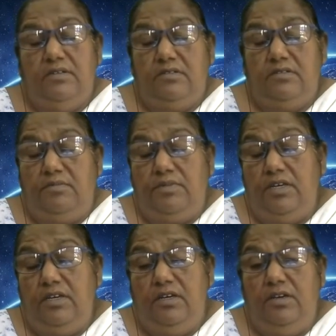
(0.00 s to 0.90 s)
some
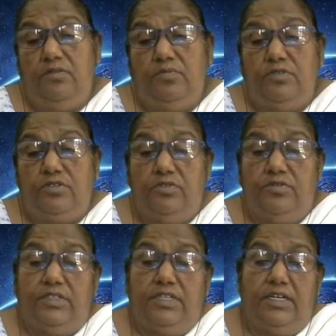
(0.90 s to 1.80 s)
ghee put
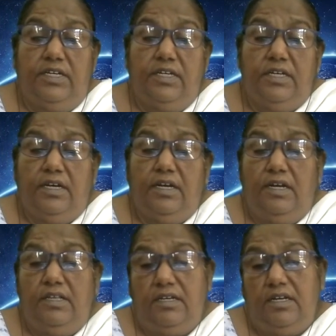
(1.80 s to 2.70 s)
over there,
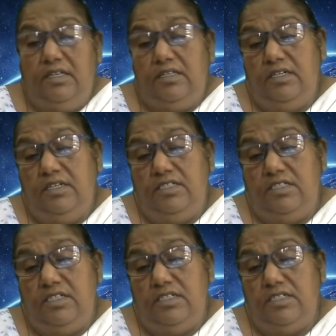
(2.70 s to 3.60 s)
and green
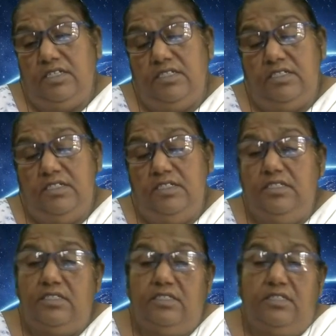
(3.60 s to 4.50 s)
chilies, and she's